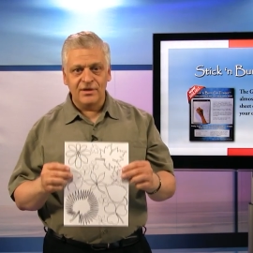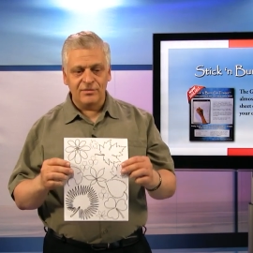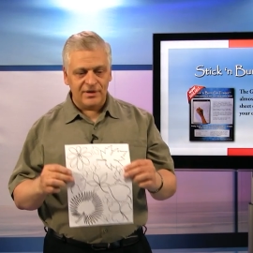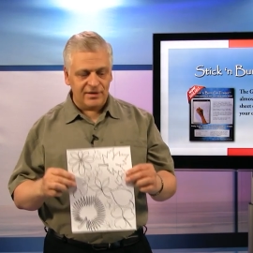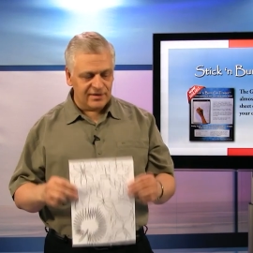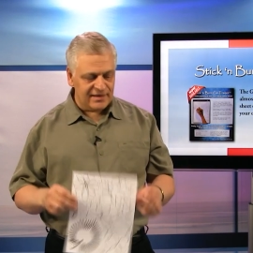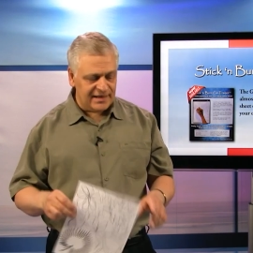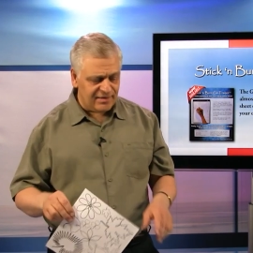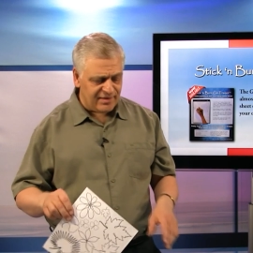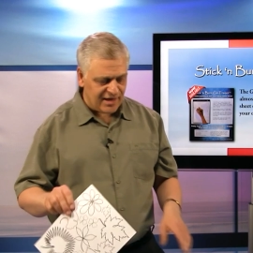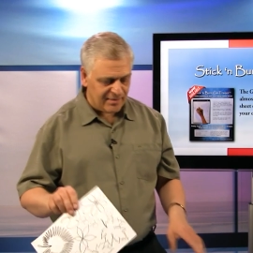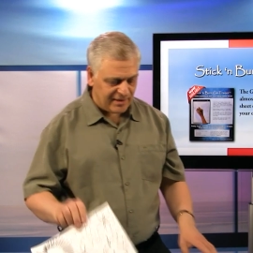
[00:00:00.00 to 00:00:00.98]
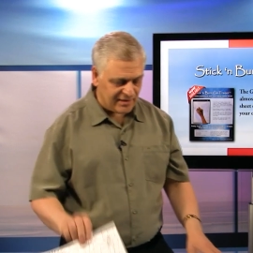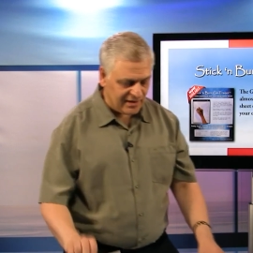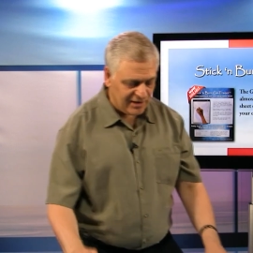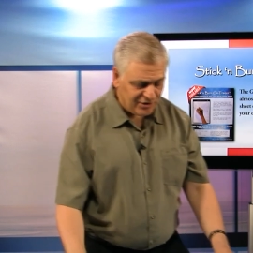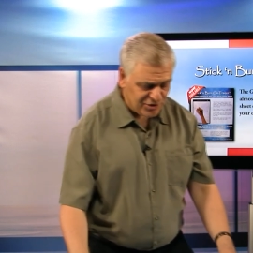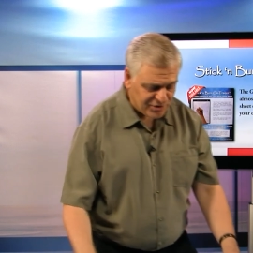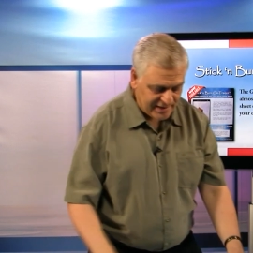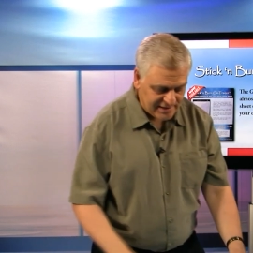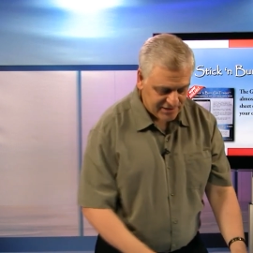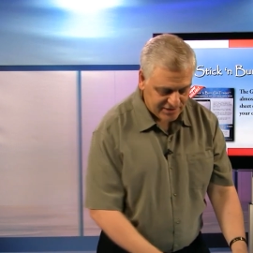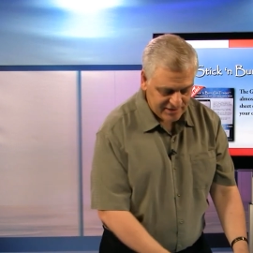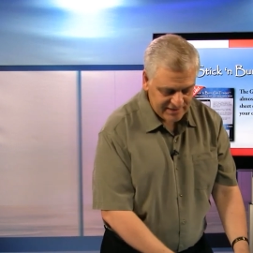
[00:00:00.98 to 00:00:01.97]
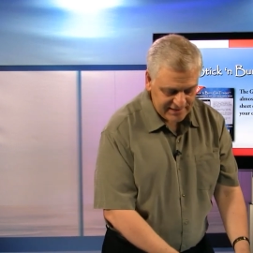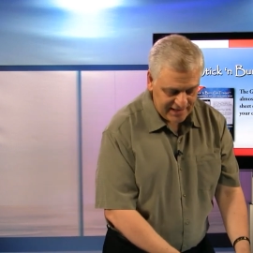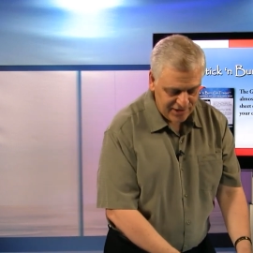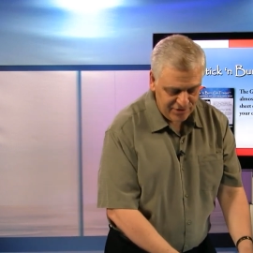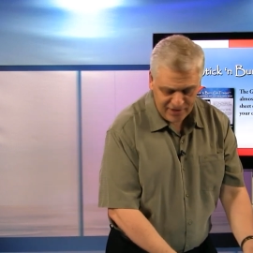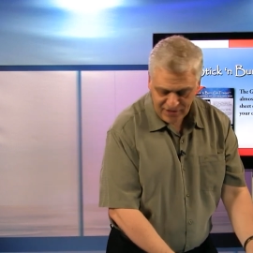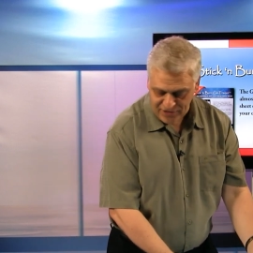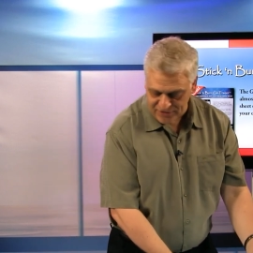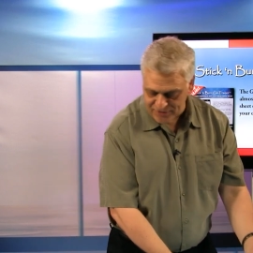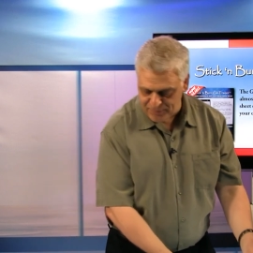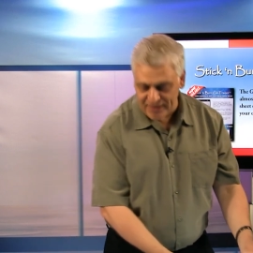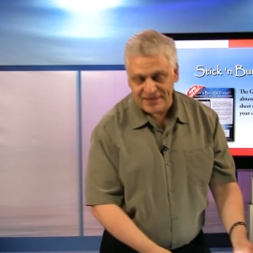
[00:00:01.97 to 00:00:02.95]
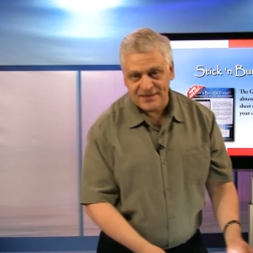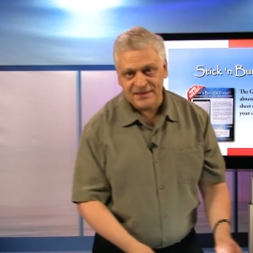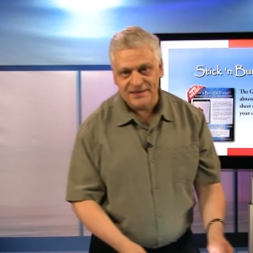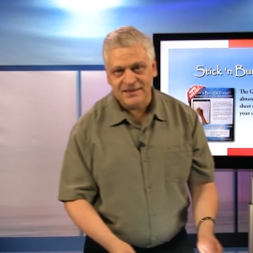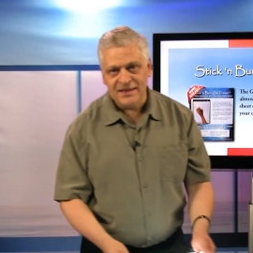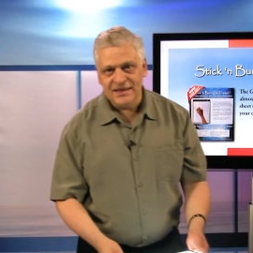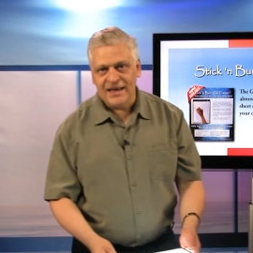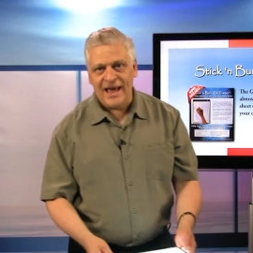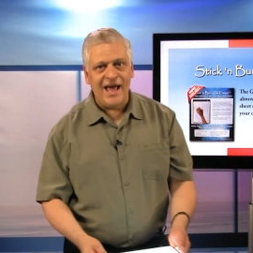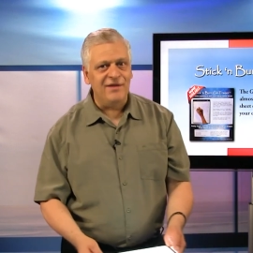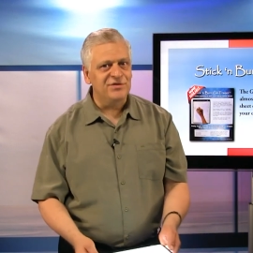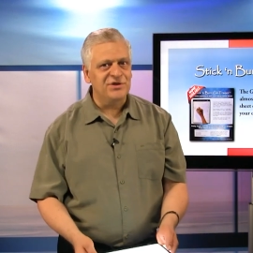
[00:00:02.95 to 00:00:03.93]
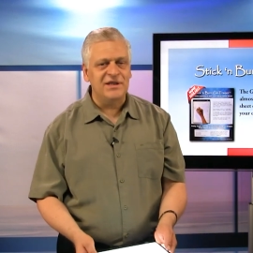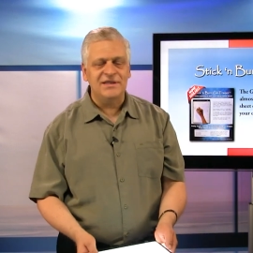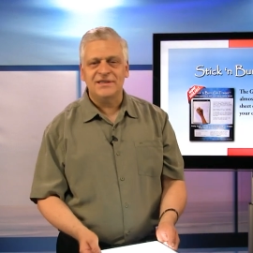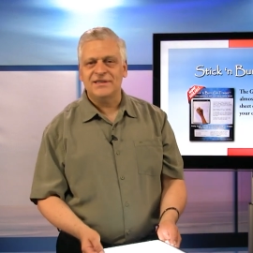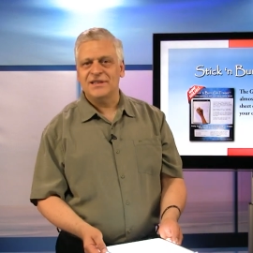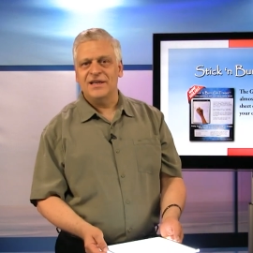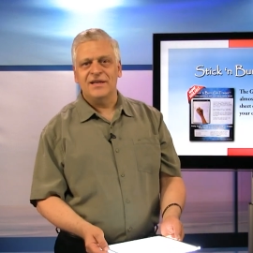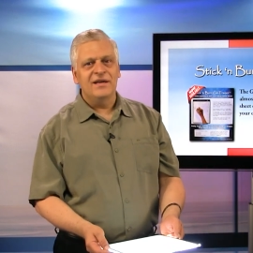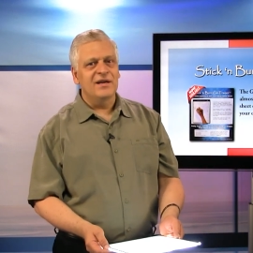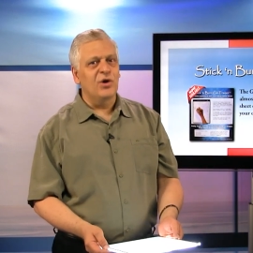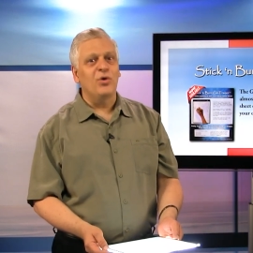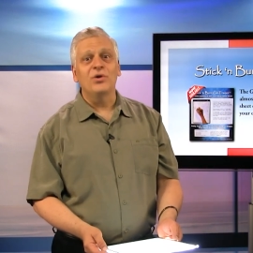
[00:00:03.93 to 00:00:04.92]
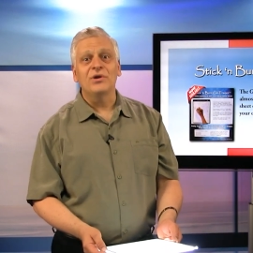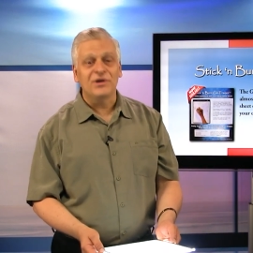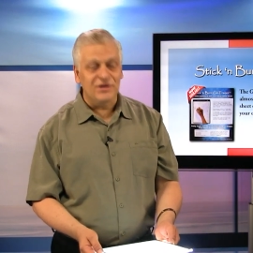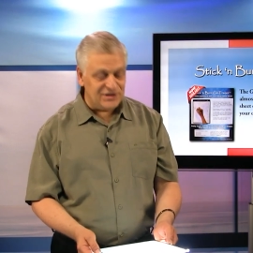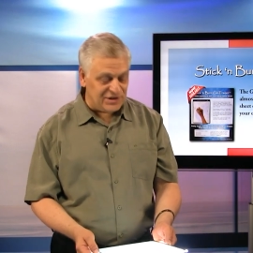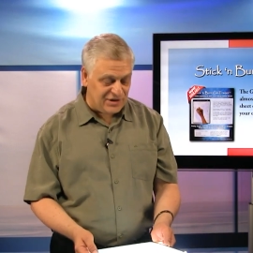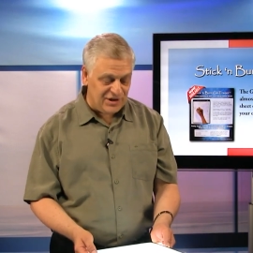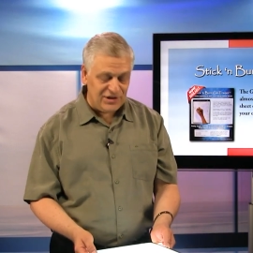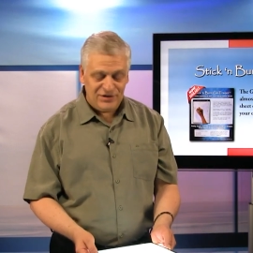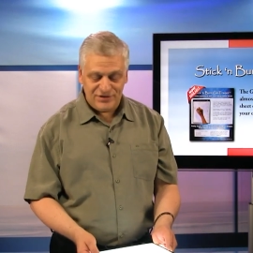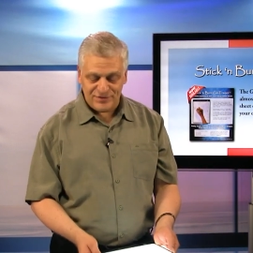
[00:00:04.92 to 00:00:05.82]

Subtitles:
Well, the neat thing about the GloTracer is that you can use pieces, half sheets, corners. You could use